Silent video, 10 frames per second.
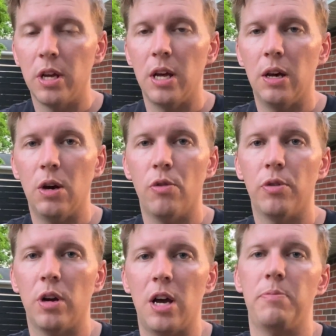
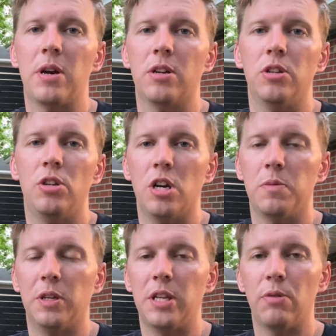However, I'm not going to talk
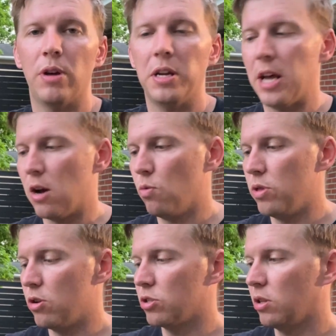about that right now.
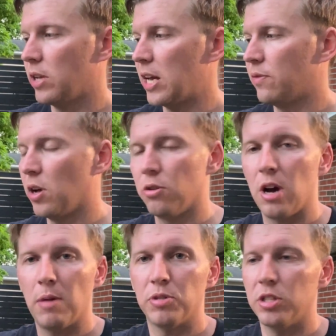There's a lot of other
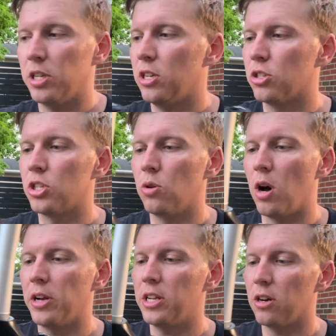options in here. So
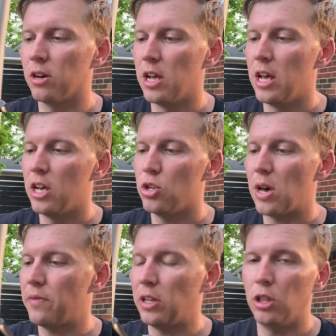on here, you
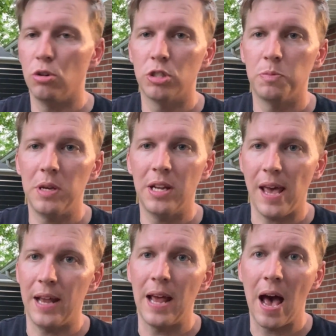have a low speed
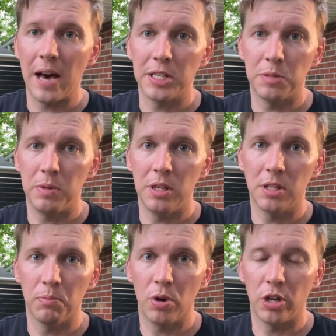and high speed
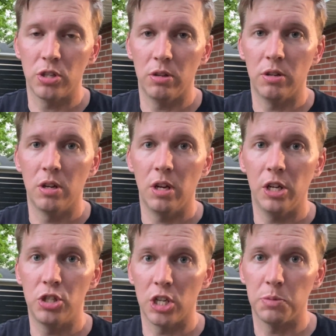compression
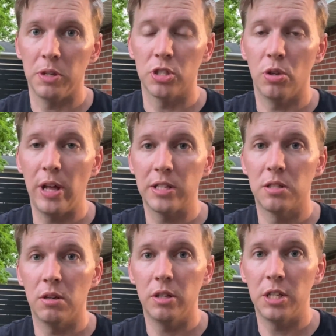adjustment. So that's
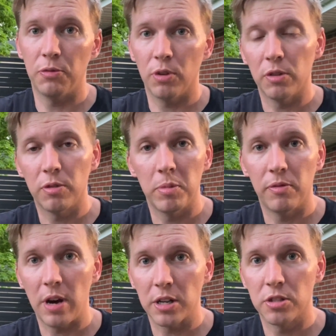different from the
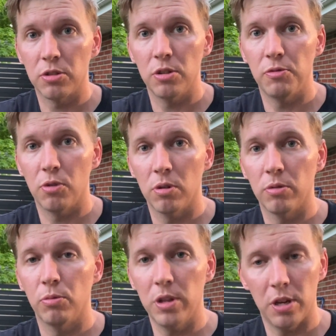Fox 34
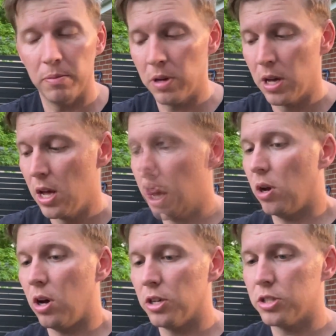Rhythm.
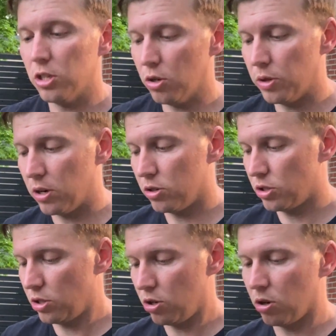Also,
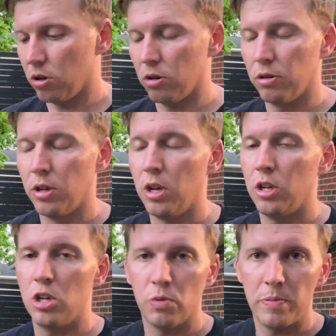there's your
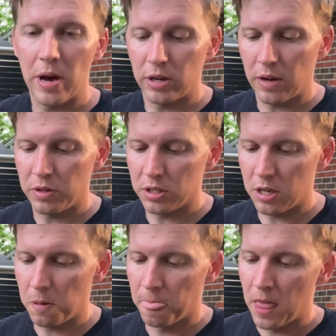rebound,
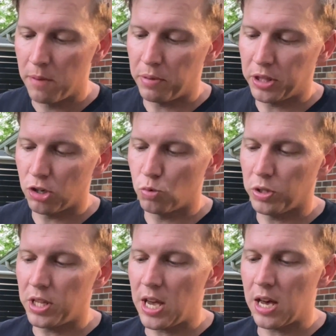obviously, but there's what
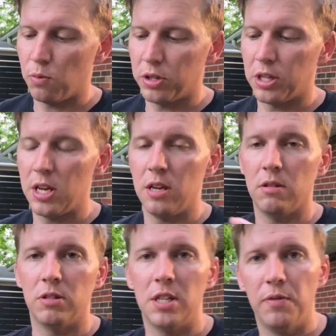
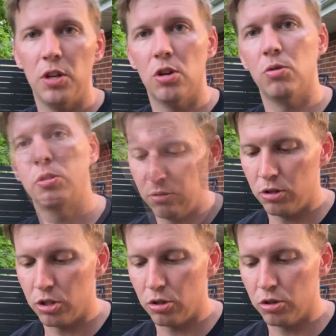DVO,
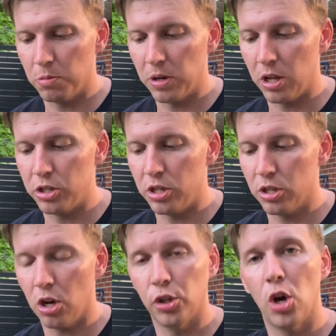just their terminology, is
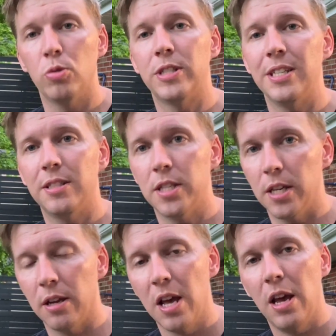called
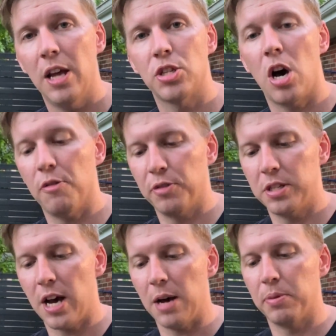OTT. It's off the
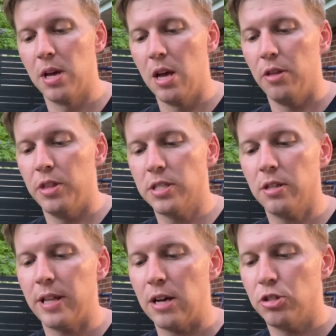top. This
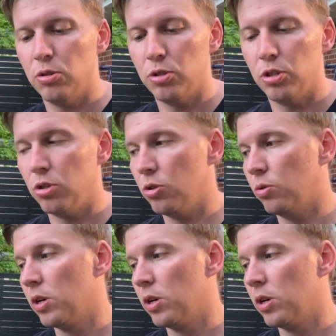allows you to